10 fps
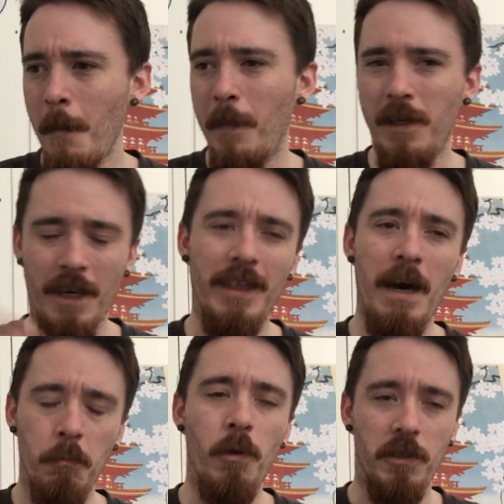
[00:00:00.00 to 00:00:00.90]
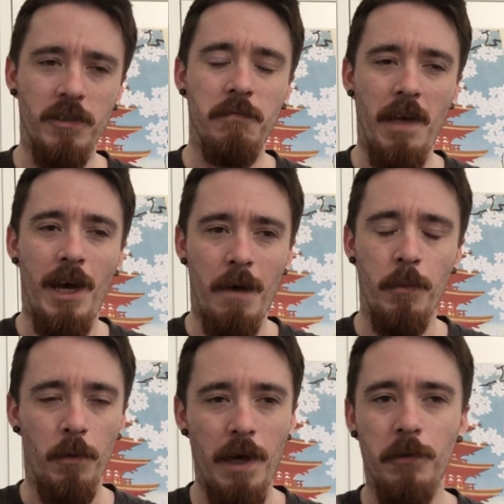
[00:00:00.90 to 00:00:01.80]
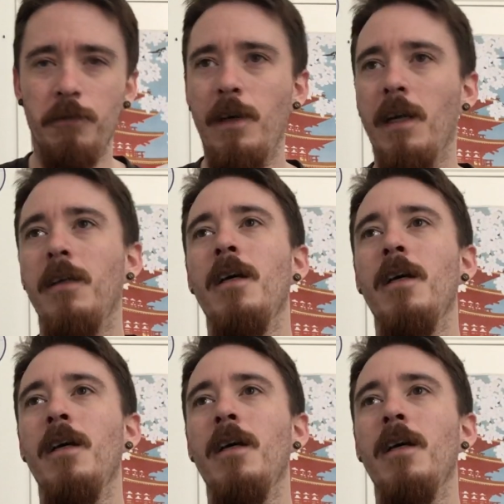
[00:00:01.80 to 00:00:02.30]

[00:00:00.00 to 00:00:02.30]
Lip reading: But yeah, that was a handball. That was fair.